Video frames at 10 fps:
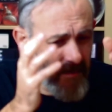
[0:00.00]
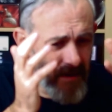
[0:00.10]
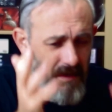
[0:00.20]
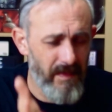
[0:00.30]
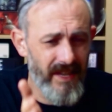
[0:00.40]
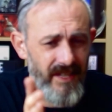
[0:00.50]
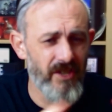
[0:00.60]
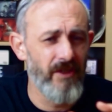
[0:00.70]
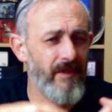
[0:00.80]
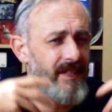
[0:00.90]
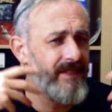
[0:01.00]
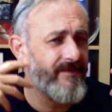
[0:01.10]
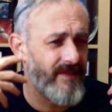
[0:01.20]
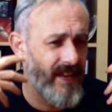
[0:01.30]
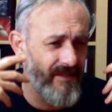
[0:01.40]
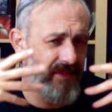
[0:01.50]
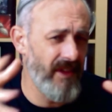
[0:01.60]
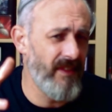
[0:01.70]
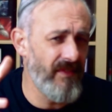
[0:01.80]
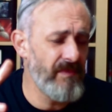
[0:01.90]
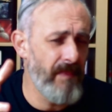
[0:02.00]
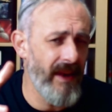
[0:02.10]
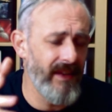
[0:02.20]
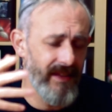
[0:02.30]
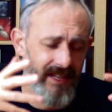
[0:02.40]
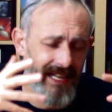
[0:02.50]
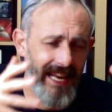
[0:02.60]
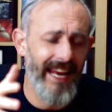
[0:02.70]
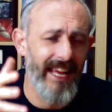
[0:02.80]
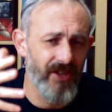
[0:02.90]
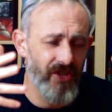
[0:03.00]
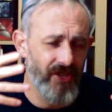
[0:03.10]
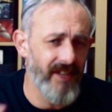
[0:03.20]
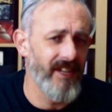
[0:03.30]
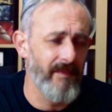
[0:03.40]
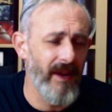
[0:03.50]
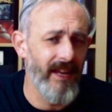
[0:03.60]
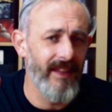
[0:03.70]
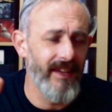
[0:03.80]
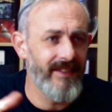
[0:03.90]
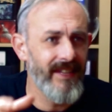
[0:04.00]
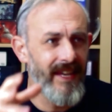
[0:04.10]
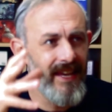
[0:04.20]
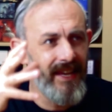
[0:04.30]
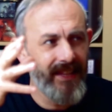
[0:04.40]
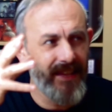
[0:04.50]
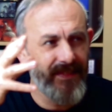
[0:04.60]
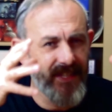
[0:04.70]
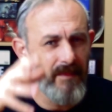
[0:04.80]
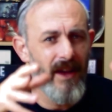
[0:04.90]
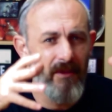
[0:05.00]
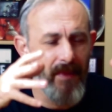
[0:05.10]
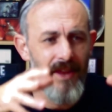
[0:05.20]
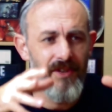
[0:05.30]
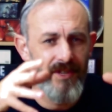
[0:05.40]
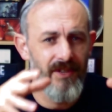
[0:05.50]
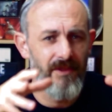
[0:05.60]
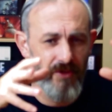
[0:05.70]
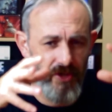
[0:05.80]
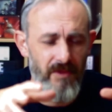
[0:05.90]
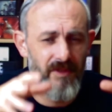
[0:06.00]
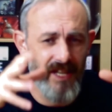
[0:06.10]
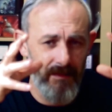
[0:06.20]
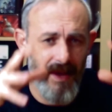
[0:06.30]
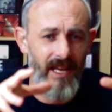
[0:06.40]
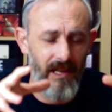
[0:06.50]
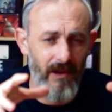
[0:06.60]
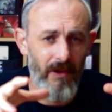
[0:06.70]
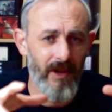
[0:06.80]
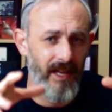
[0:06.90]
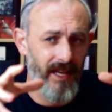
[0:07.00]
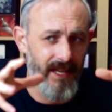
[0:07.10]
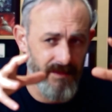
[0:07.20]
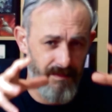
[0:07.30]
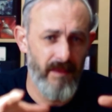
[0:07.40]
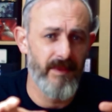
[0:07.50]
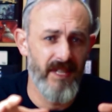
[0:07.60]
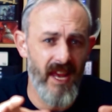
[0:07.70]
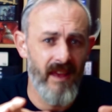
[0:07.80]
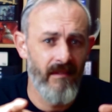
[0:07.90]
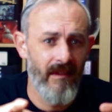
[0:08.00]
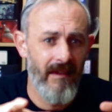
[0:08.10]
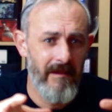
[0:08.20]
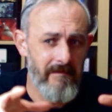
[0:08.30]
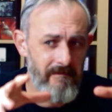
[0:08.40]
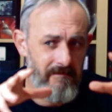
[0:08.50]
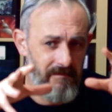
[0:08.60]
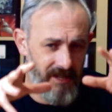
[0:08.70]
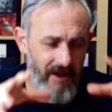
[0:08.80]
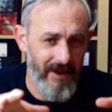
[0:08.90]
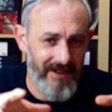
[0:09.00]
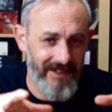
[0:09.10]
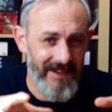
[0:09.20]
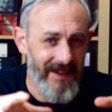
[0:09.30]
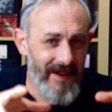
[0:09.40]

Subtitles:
But my biggest issue is, even though they've spent clearly a shit ton of money at this, they've somehow managed to still shoot it and make it look like it's a BBC series.